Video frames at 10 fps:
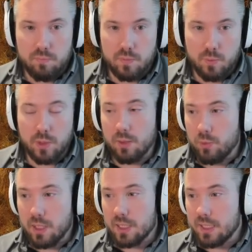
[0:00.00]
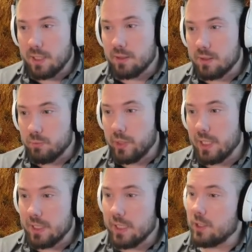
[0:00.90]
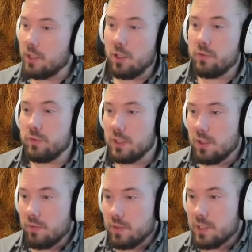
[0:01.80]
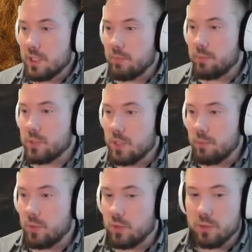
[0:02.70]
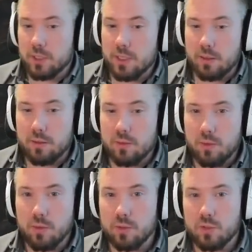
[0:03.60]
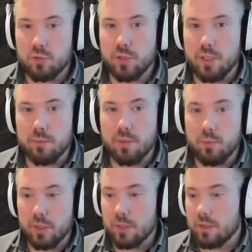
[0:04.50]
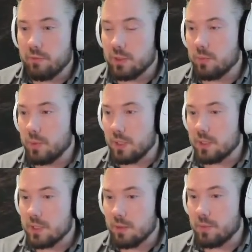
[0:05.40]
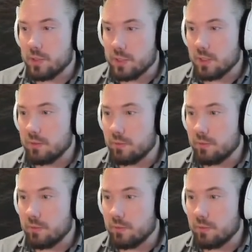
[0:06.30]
we get that lovely sub content on the stream without having to play a sub ourselves.